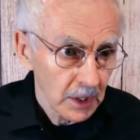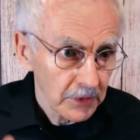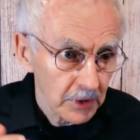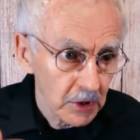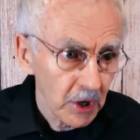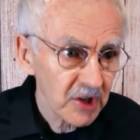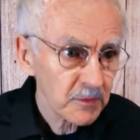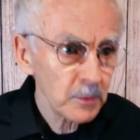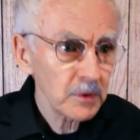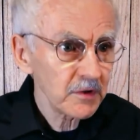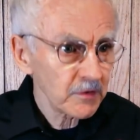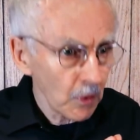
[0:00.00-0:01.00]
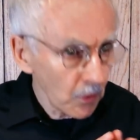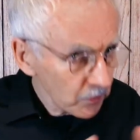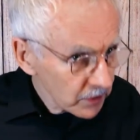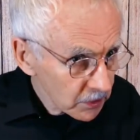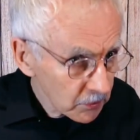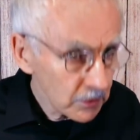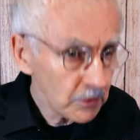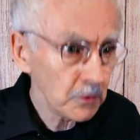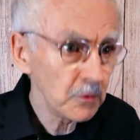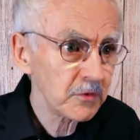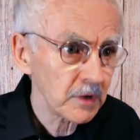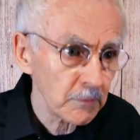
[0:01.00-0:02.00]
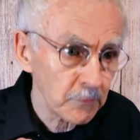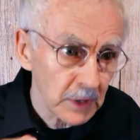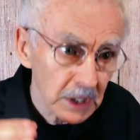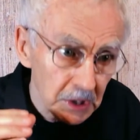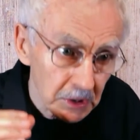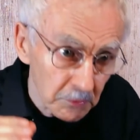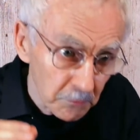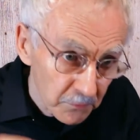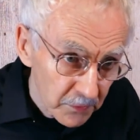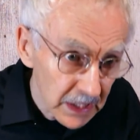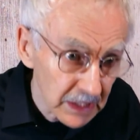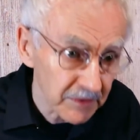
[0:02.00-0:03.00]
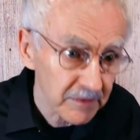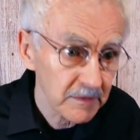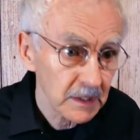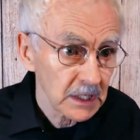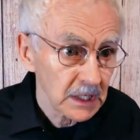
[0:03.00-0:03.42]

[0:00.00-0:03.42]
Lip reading: The gospel is only good news if we are convinced